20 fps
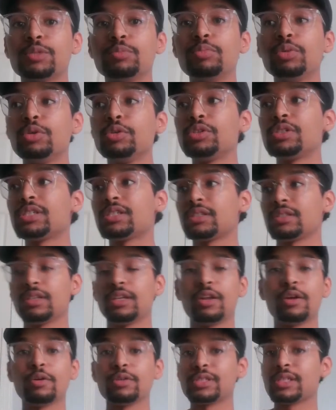boots,
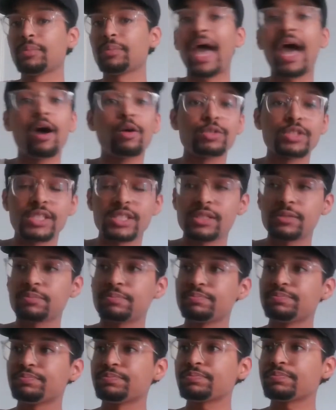some outs.
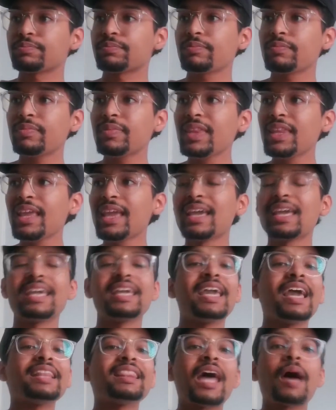
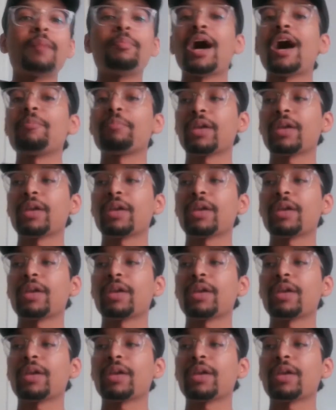Get that